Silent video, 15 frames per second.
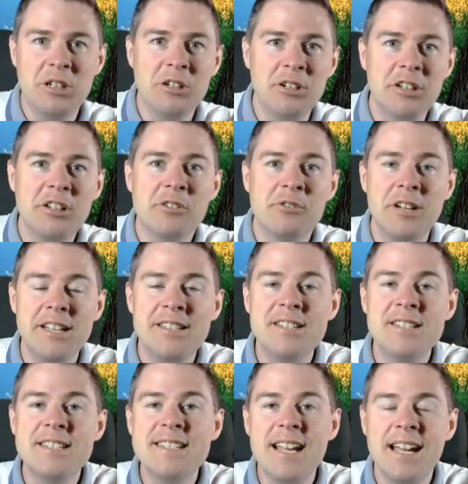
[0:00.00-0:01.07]
we're going to create
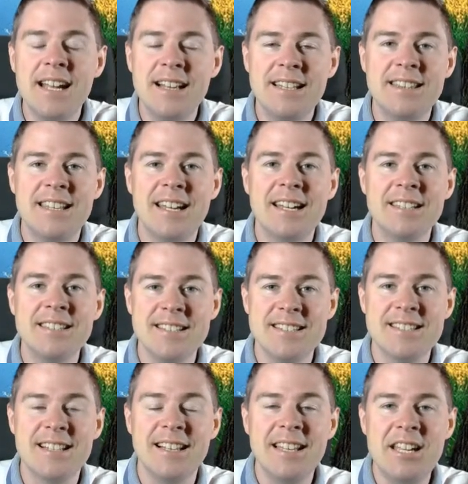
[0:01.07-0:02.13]
a silent
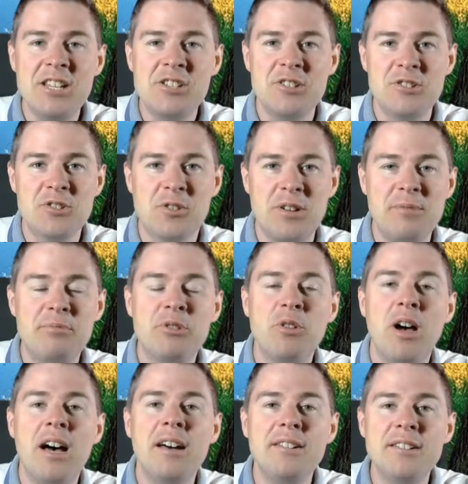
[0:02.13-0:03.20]
uninstallation script
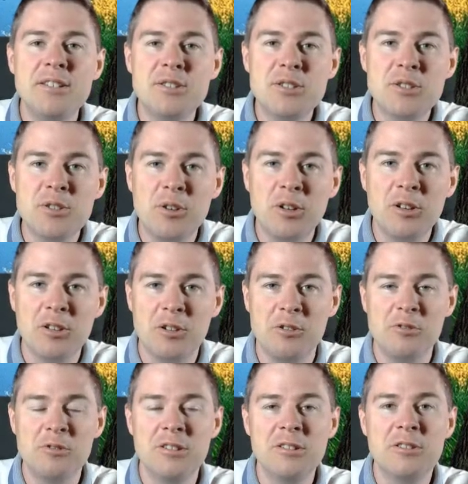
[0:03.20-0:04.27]
to uninstall
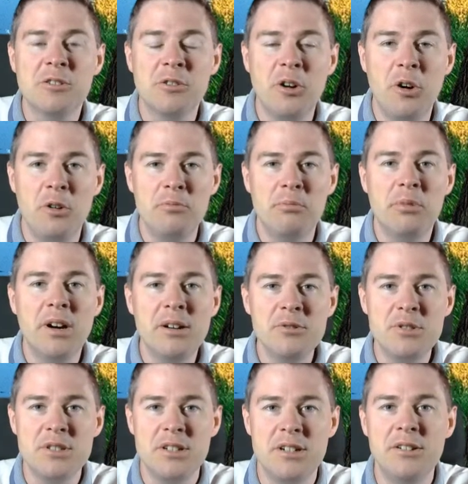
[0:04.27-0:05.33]
Google Chrome
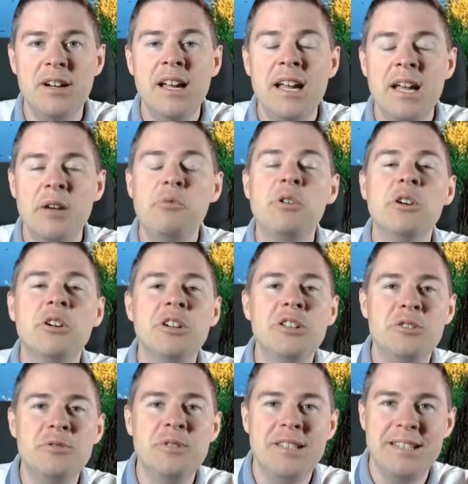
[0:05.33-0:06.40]
browser and we're going to
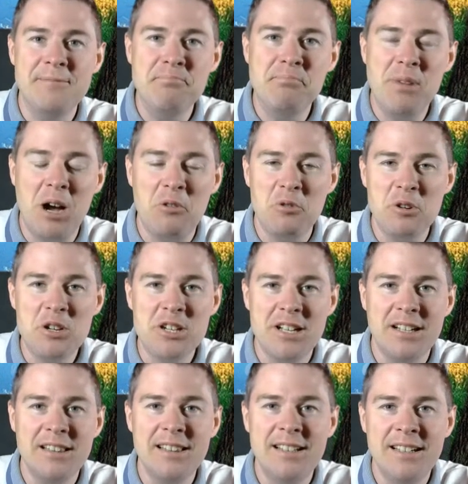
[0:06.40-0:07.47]
do it in
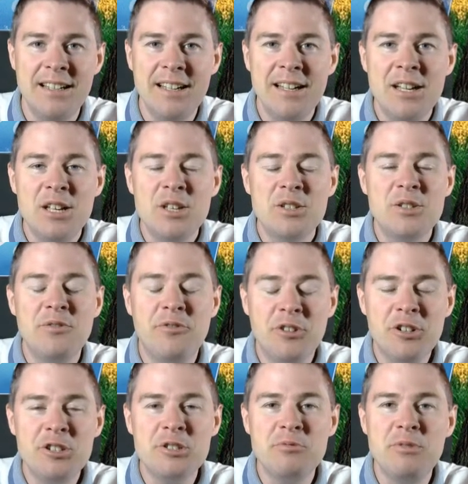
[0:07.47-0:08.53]
PowerShell. So
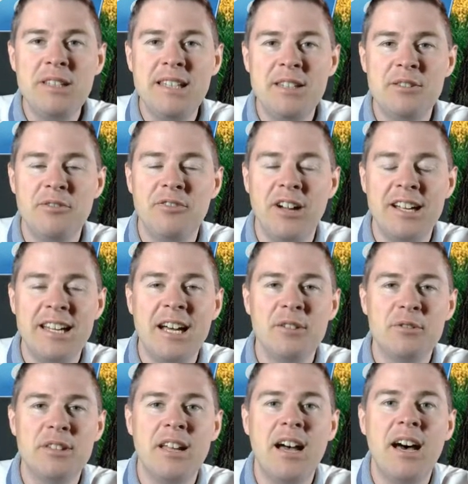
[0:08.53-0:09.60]
first we need to find
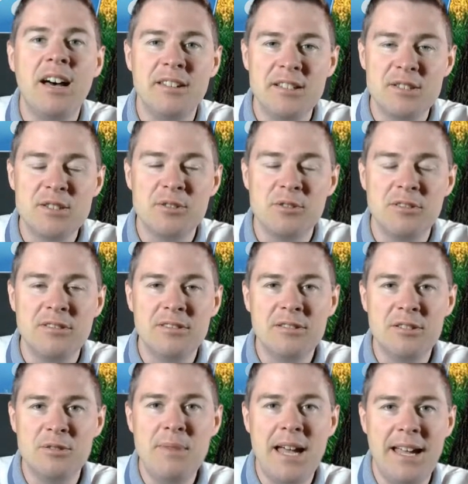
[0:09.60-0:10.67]
out the uninstall
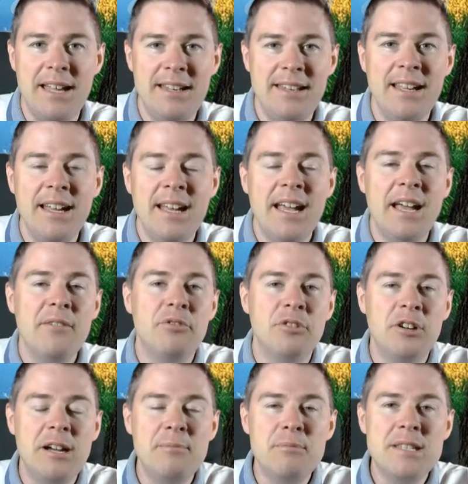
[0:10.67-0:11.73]
command and
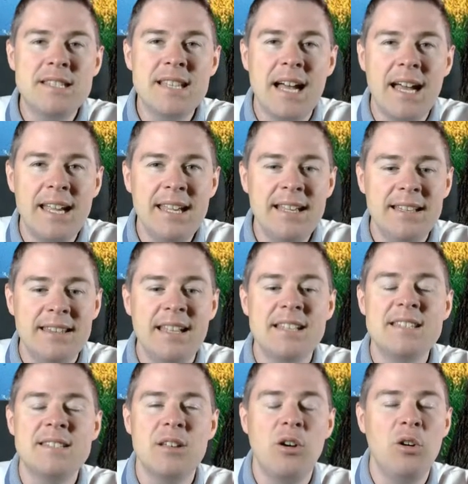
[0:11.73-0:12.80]
for MSI
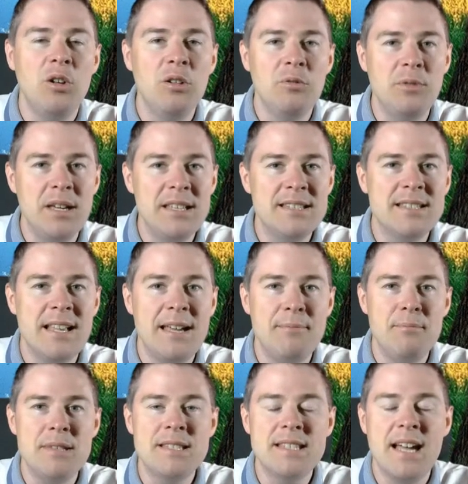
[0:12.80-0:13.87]
that's always
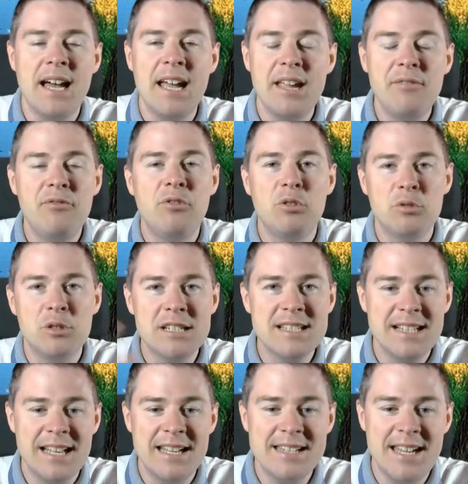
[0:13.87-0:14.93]
MSI forward
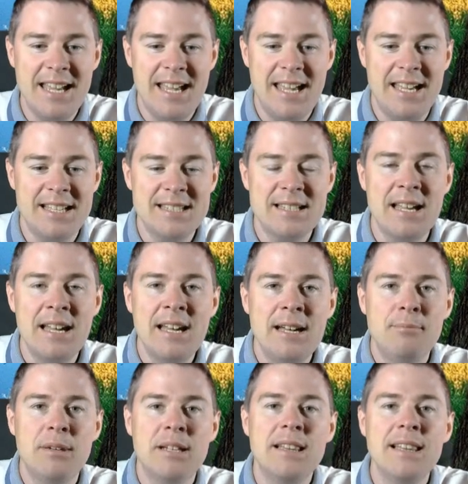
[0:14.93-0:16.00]
slash X
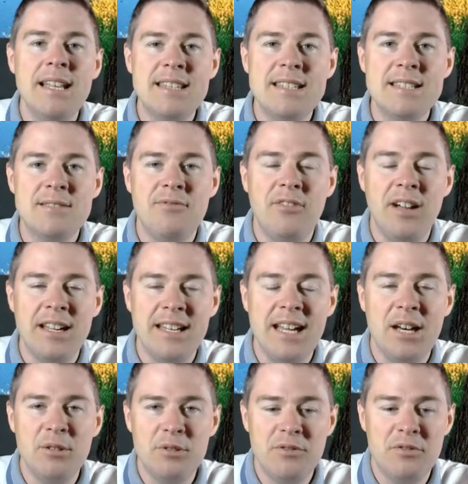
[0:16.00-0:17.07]
but let's find
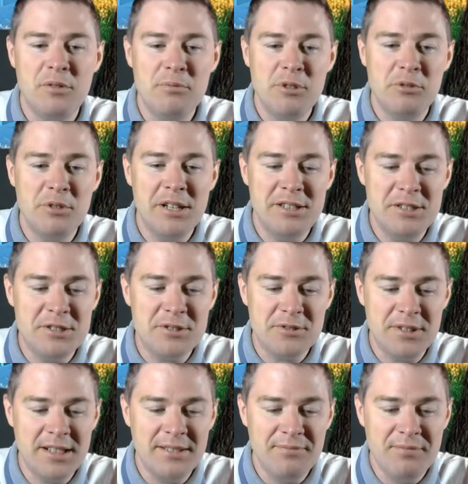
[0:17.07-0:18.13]
out from the
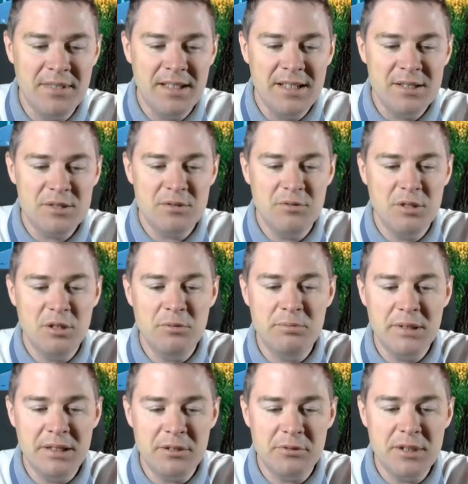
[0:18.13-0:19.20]
registry. So we'll
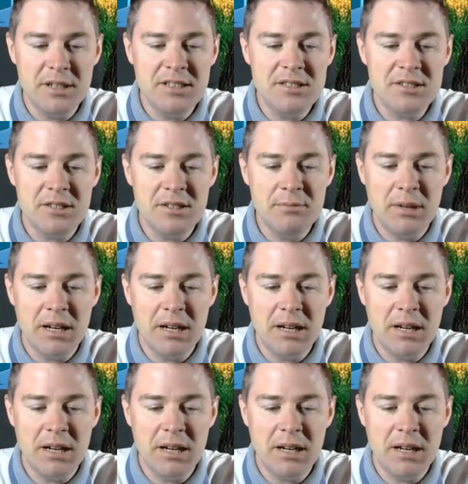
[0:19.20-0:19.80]
open the registry